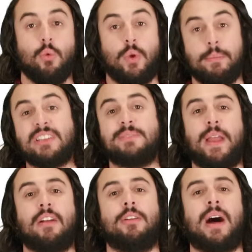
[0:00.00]
We must
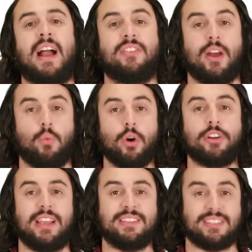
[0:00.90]
bear in mind that
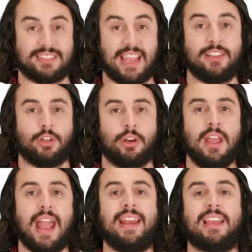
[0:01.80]
work is a scalar,
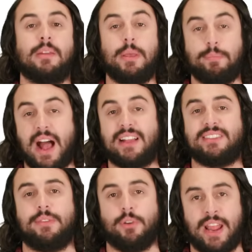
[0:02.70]
and it can be
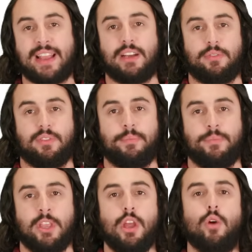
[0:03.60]
positive or negative.
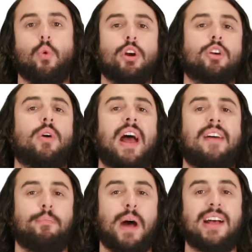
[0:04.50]
Work will
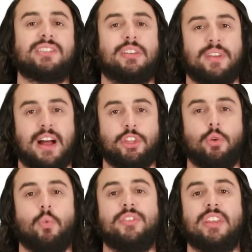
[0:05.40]
have a positive
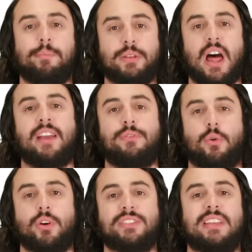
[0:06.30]
value when the applied
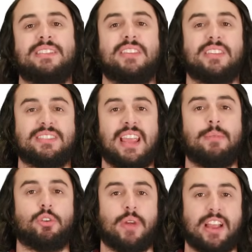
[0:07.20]
force is in the
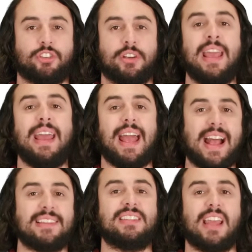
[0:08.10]
same direction
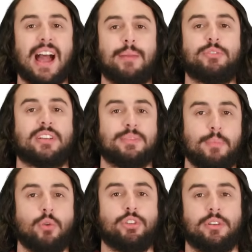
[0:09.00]
as the object's
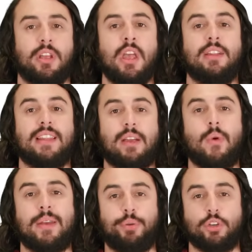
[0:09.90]
motion, like
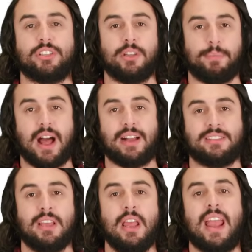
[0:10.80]
when pushing the
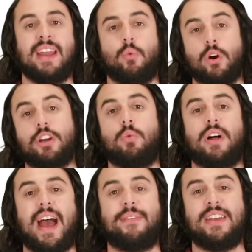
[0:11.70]
box, and work
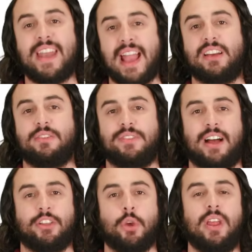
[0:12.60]
will have a negative
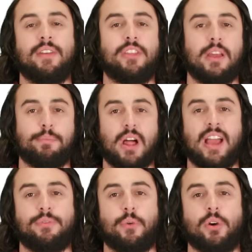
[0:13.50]
value if the
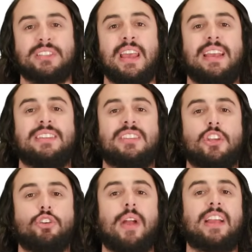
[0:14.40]
applied force is in
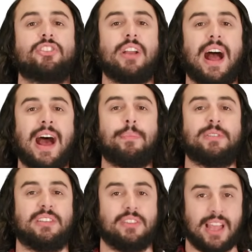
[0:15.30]
the direction
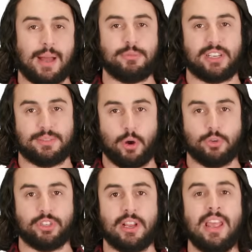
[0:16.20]
opposite the object's
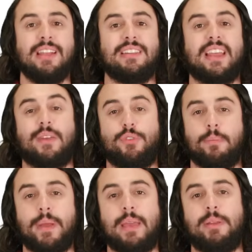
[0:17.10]
motion, like if your
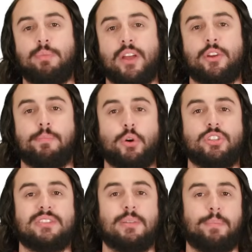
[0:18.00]
baby brother
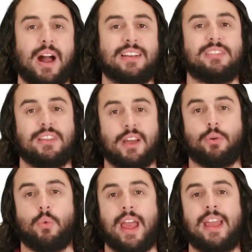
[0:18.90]
pushes the box the
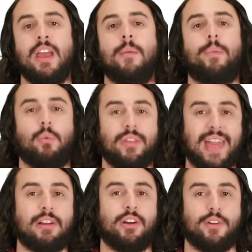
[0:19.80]
other way, but
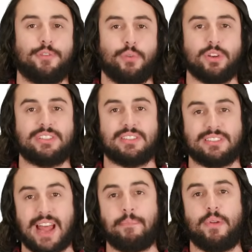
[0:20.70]
without enough force to
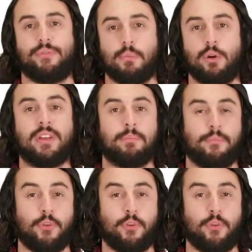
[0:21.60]
stop it from moving